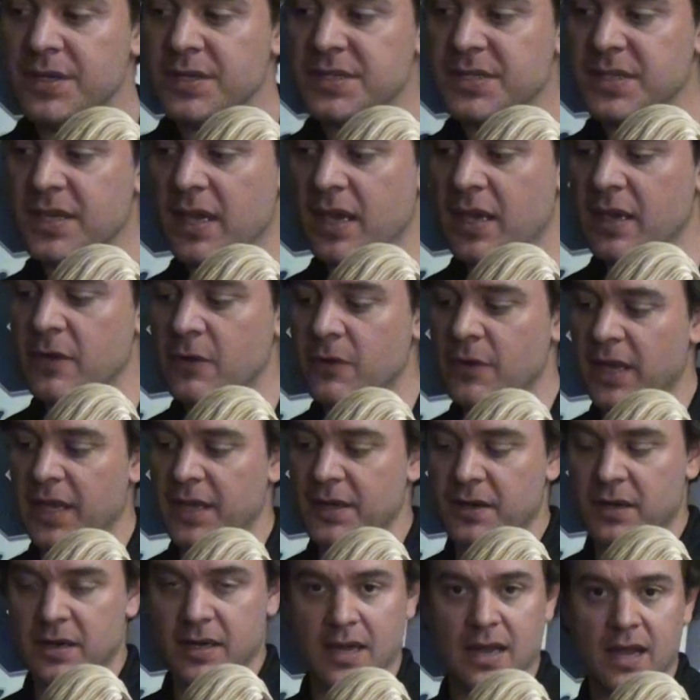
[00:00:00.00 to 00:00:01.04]
scale
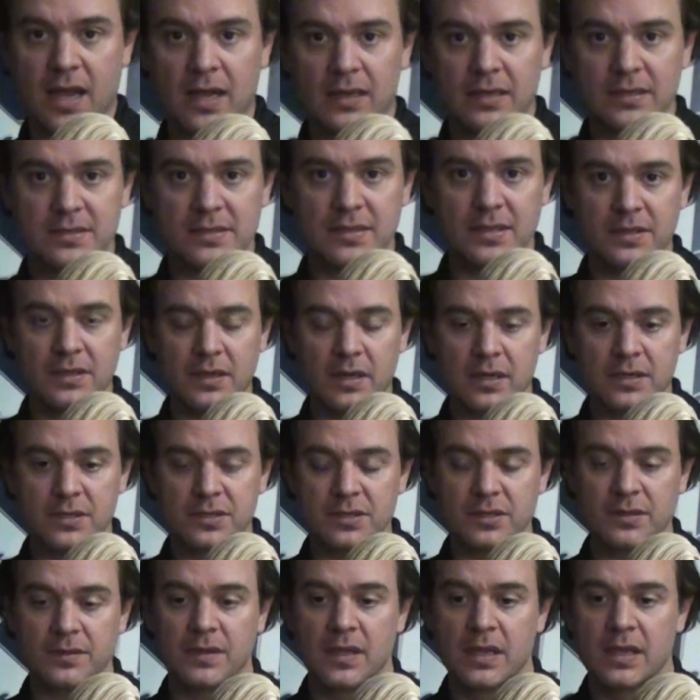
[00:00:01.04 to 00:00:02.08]
and our Kala
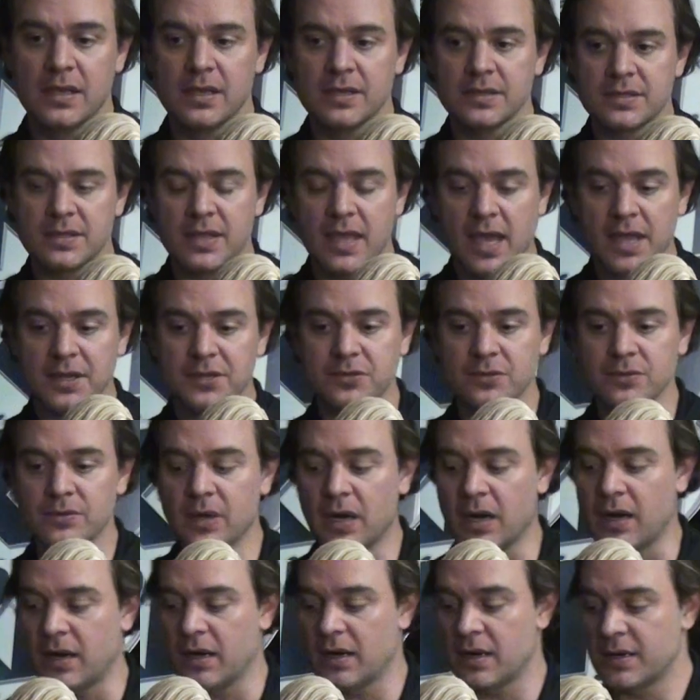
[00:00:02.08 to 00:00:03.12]
Seduction statue
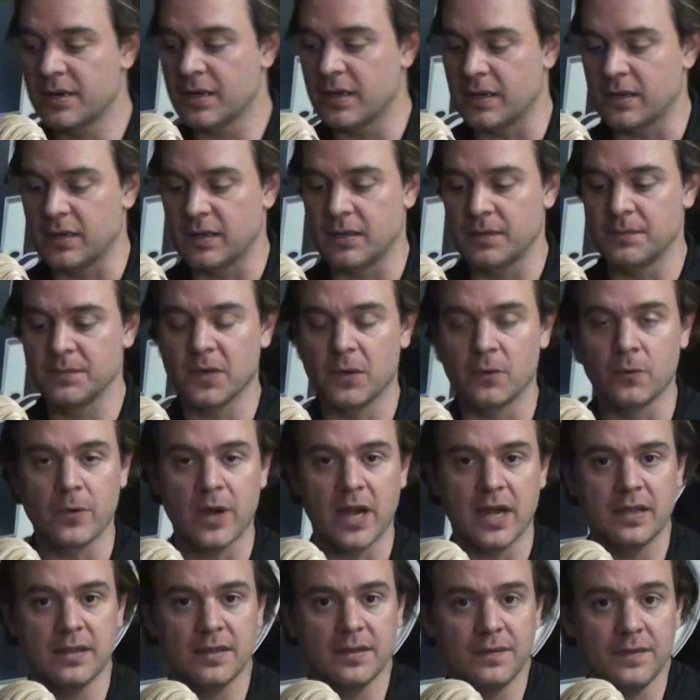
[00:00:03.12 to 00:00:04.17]
are
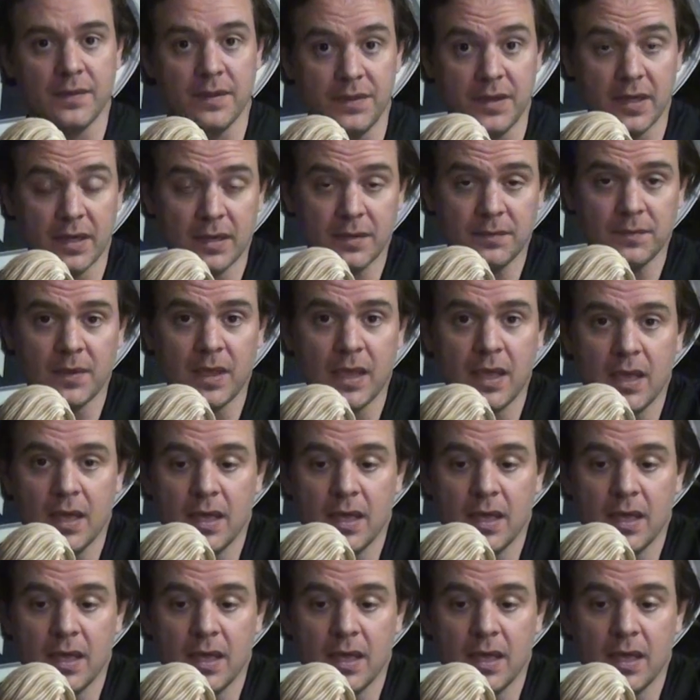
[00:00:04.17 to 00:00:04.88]
already done,